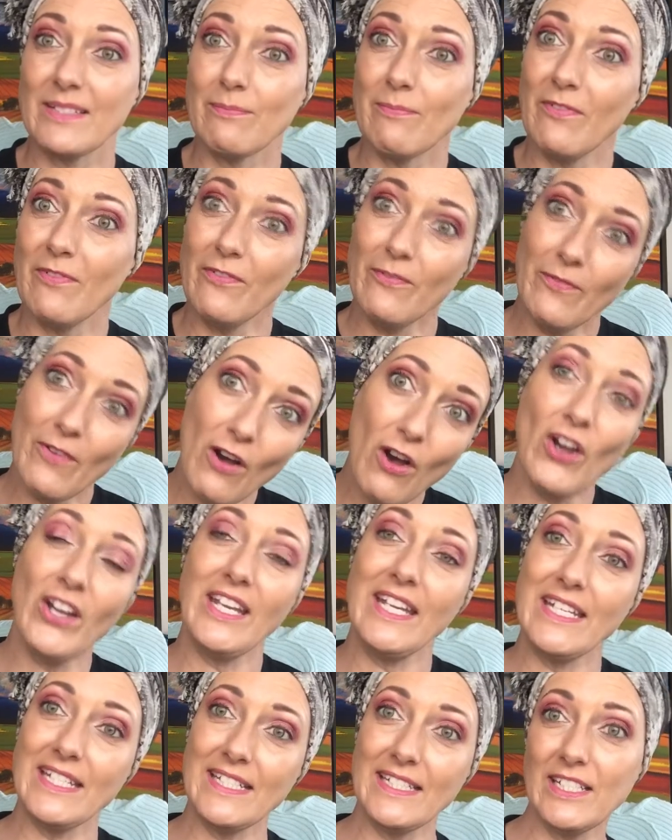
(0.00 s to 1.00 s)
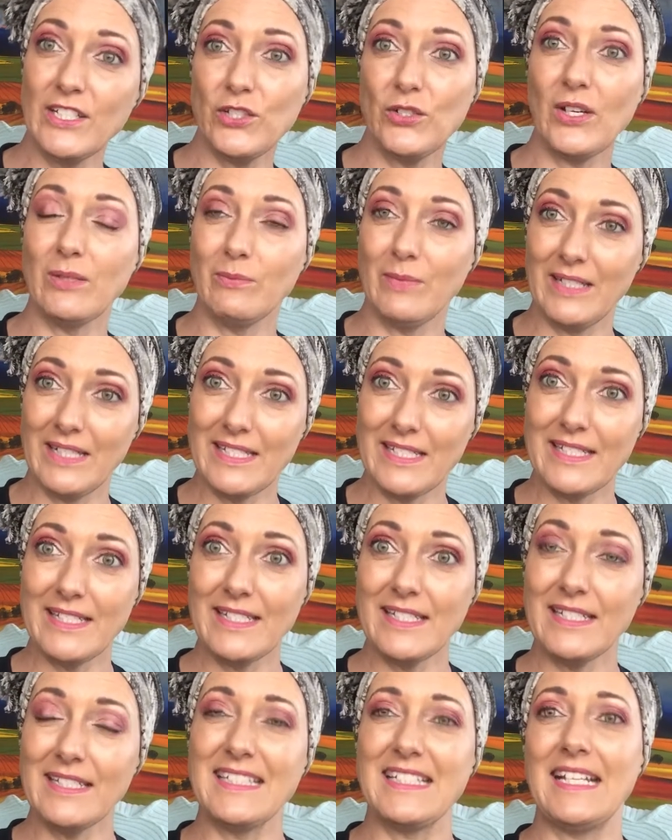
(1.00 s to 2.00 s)
It's far easier to
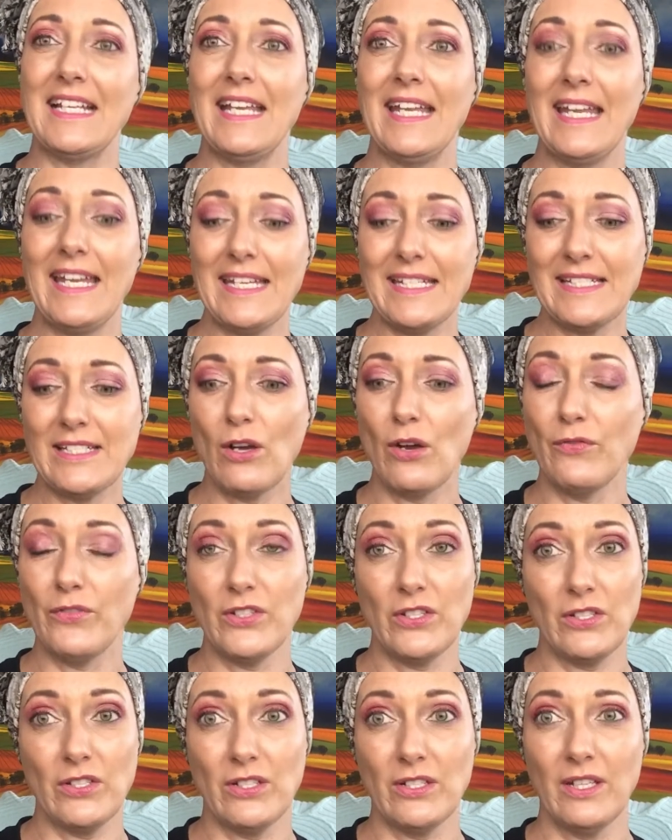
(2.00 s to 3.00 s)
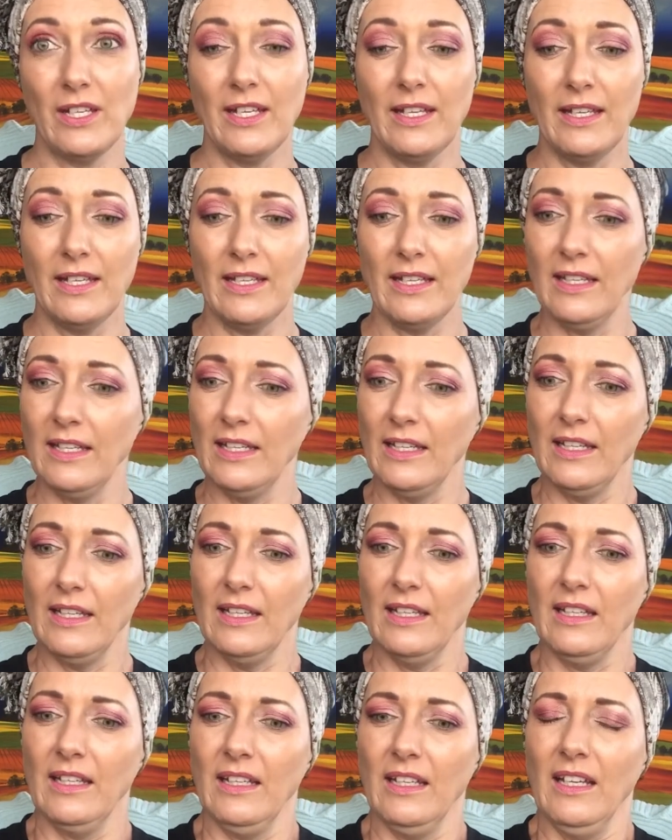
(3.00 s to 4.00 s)
administer. It's less of a,
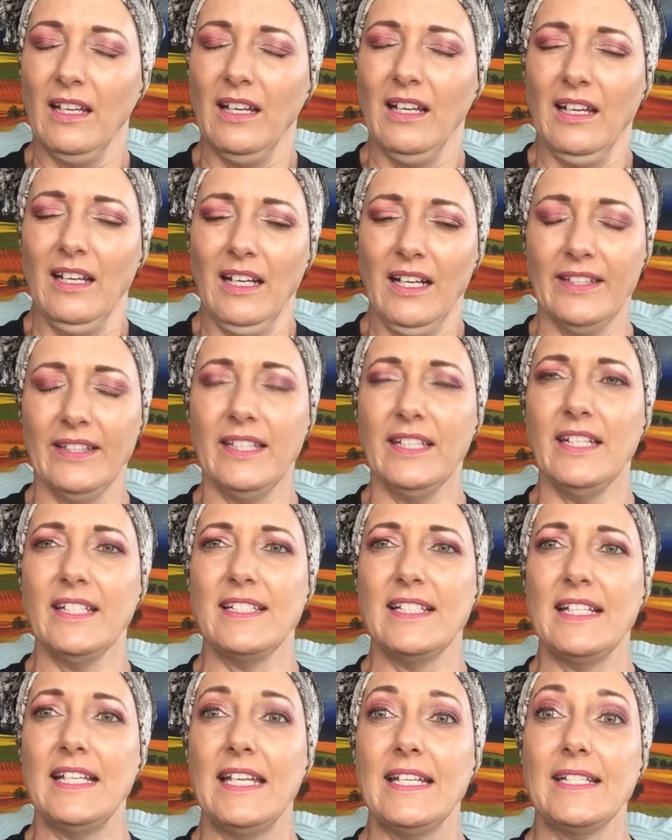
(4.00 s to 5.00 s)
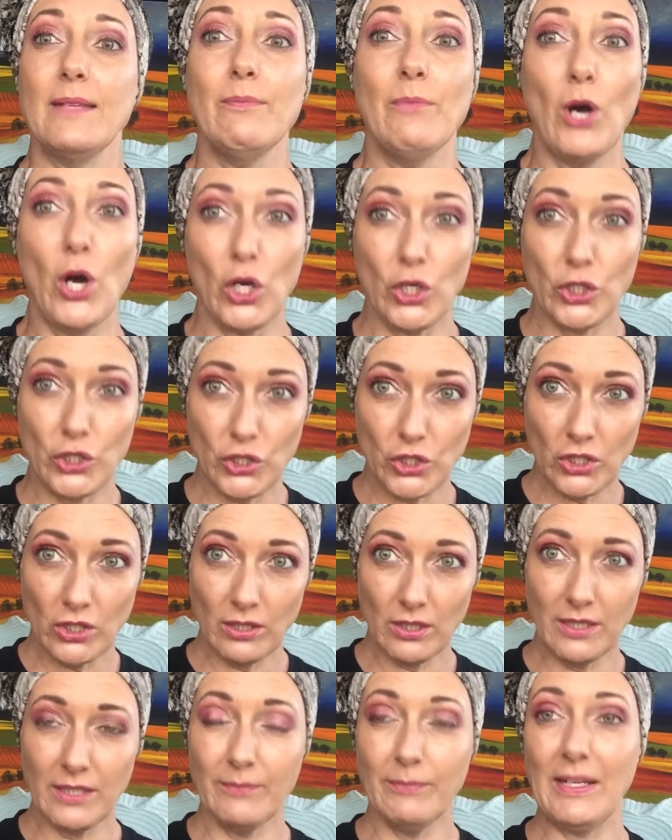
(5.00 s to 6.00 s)
I think it's less
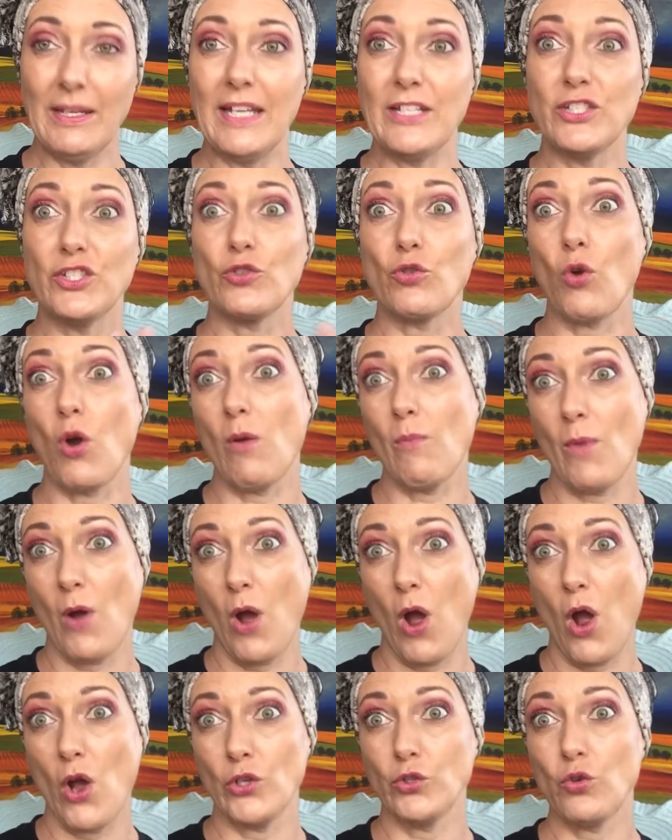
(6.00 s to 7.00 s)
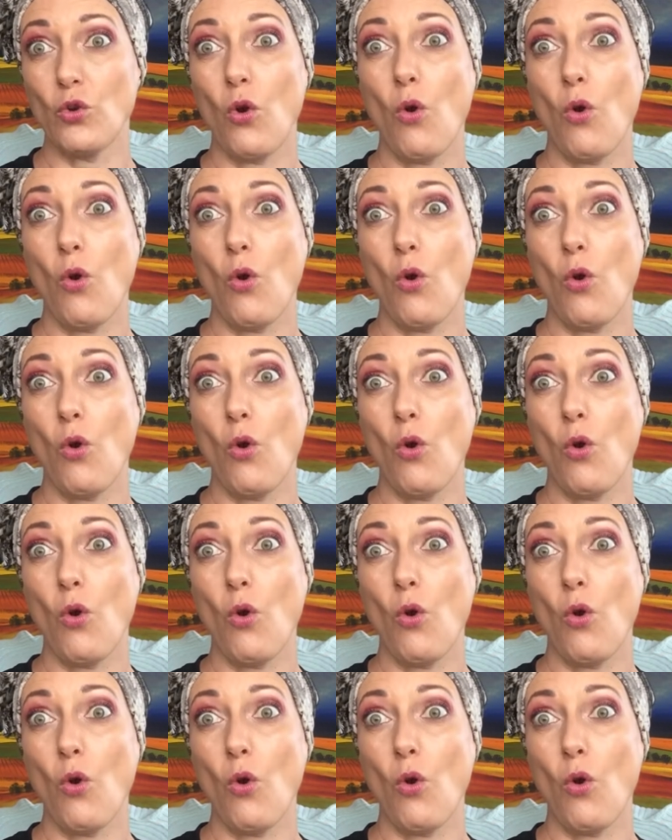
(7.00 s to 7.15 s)
emotional and less trauma.